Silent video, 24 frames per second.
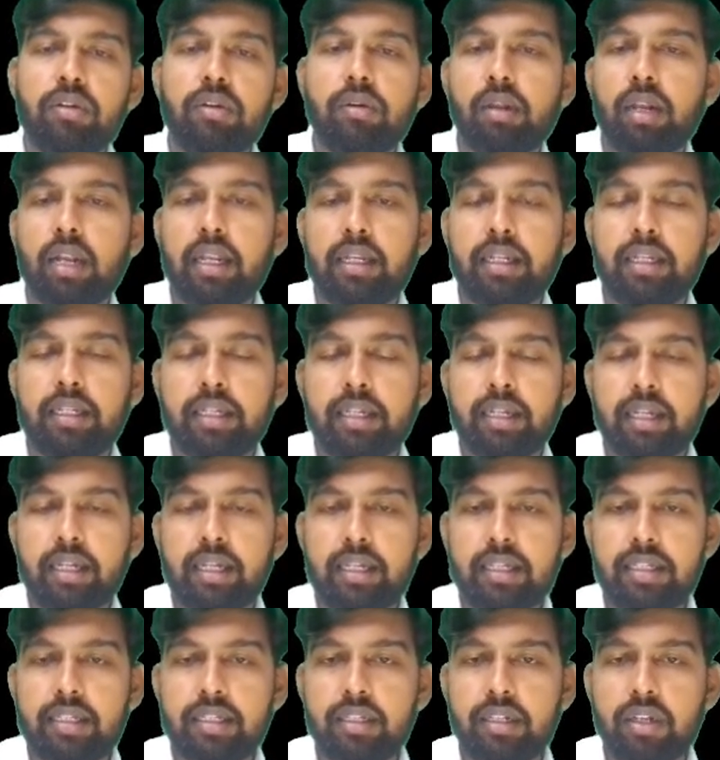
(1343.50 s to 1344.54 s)

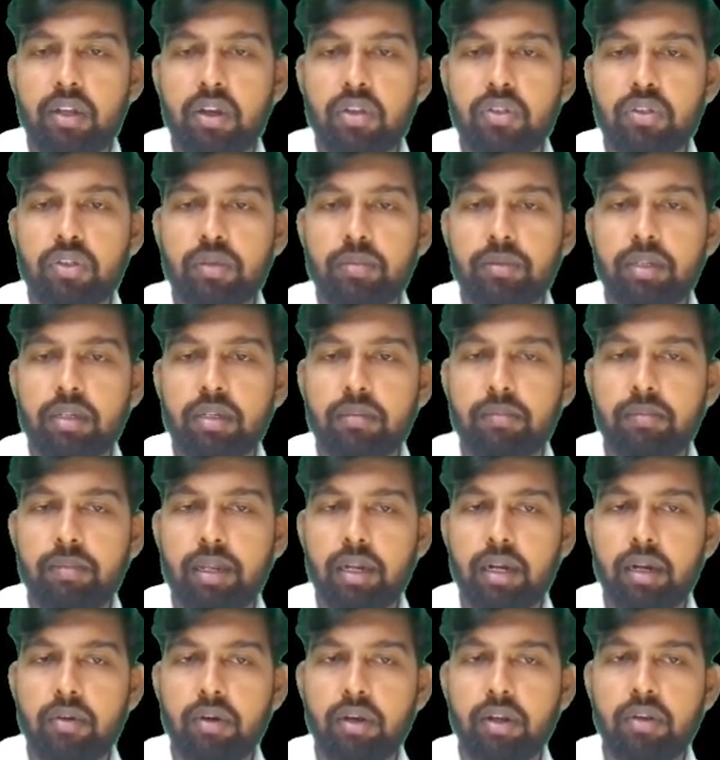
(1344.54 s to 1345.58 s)
increased loss of the
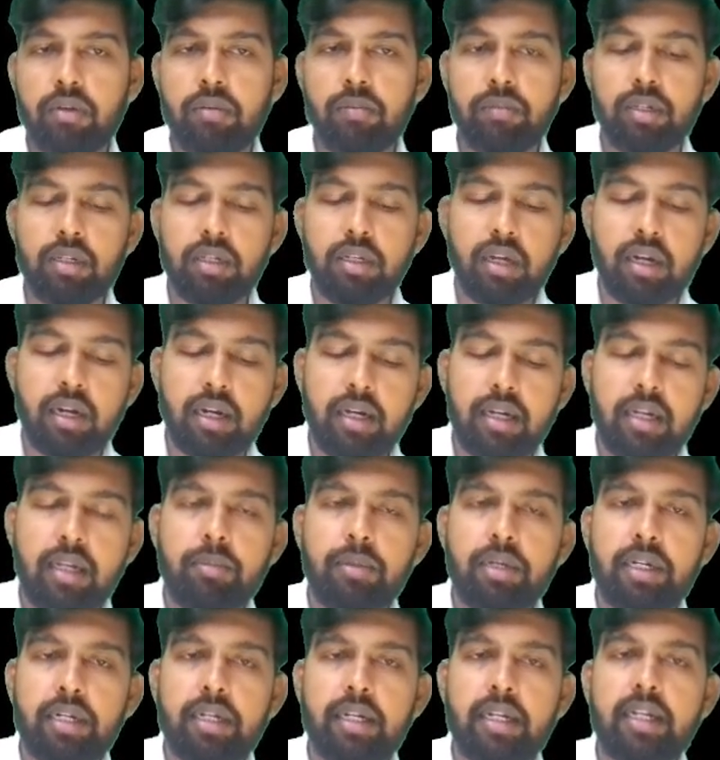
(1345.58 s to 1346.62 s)
blood volume,
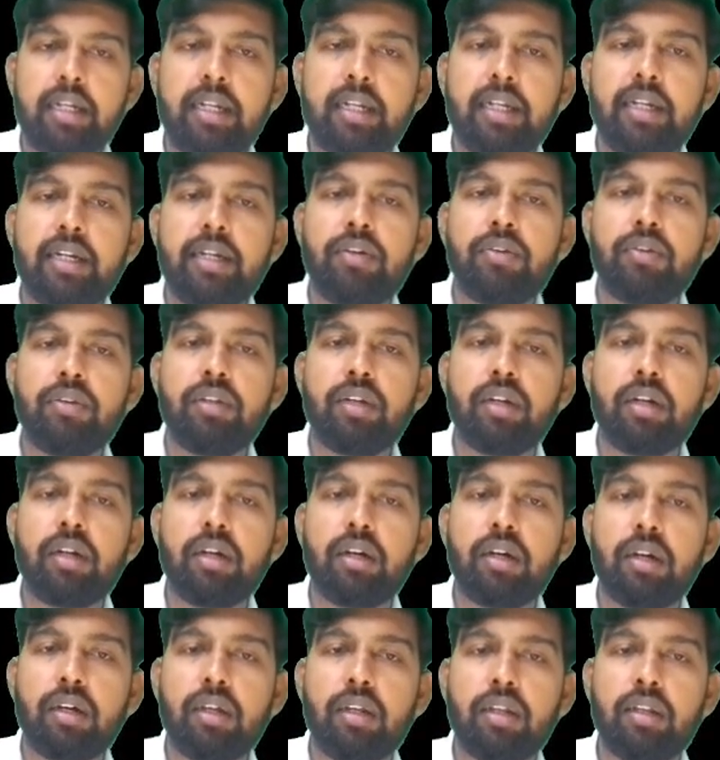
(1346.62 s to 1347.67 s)
ultimately lead to the
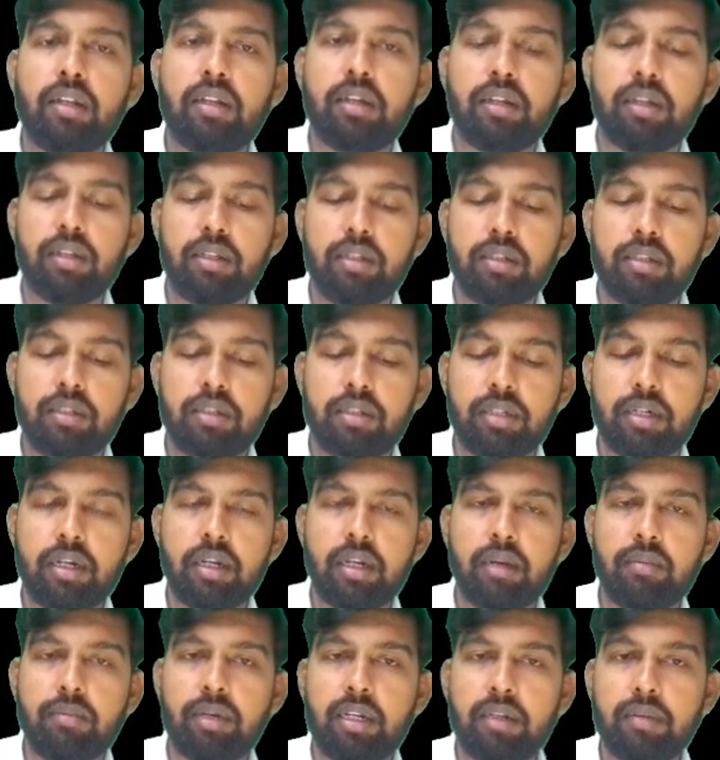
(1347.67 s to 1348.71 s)

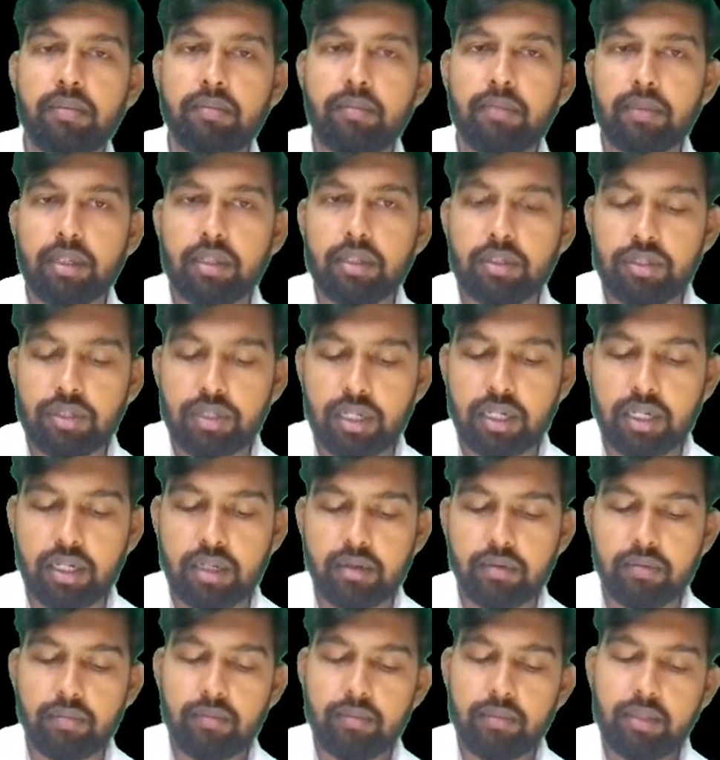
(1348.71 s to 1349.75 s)
unresuscitable state.
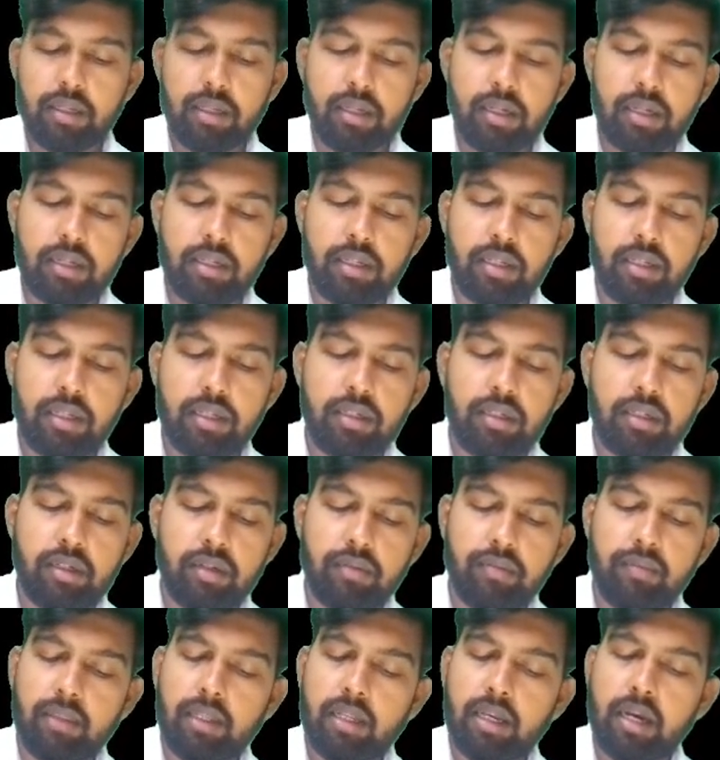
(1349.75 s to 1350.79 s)
There is a
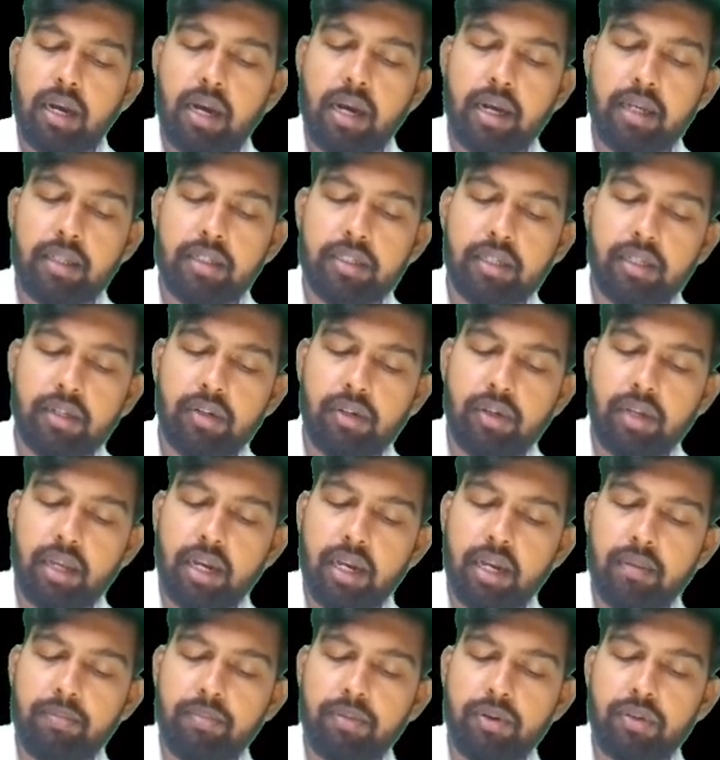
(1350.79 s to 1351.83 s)
cellular
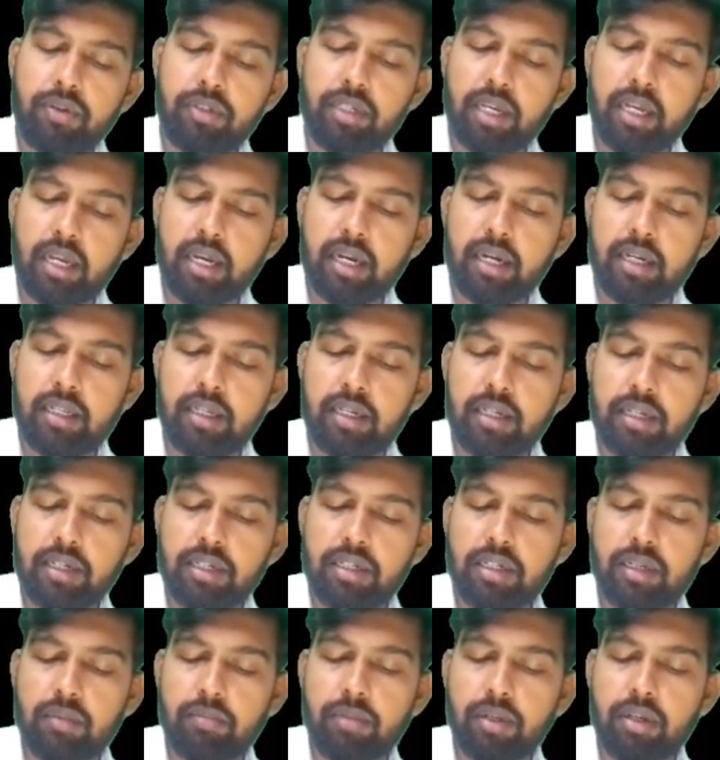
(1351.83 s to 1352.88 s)
hypoxia and the
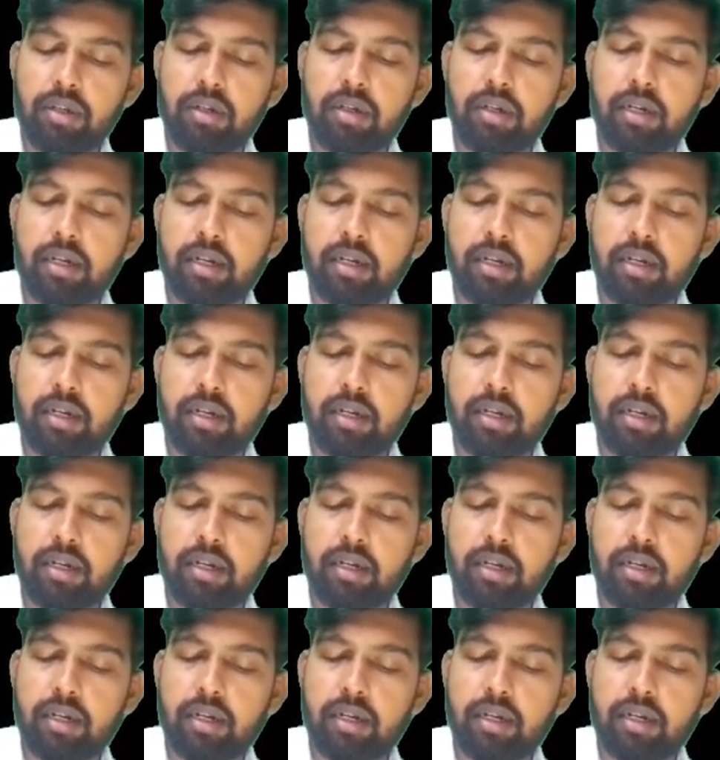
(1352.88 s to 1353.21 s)
ischemia